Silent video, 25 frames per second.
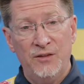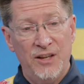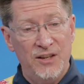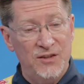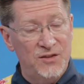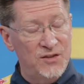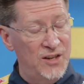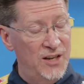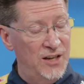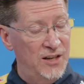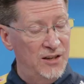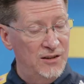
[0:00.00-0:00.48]
And
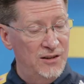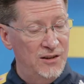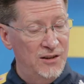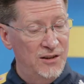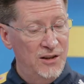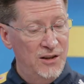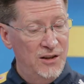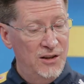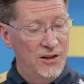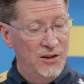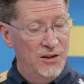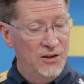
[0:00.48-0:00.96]
they said,
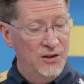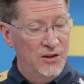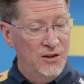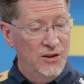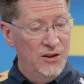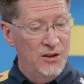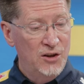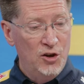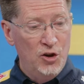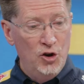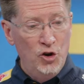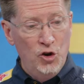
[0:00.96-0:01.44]

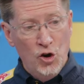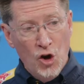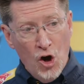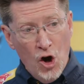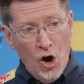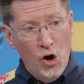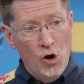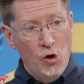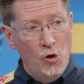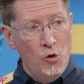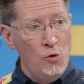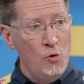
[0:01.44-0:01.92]

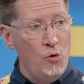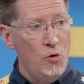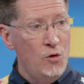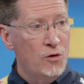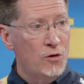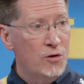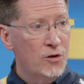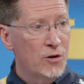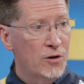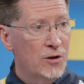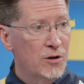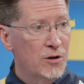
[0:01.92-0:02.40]
no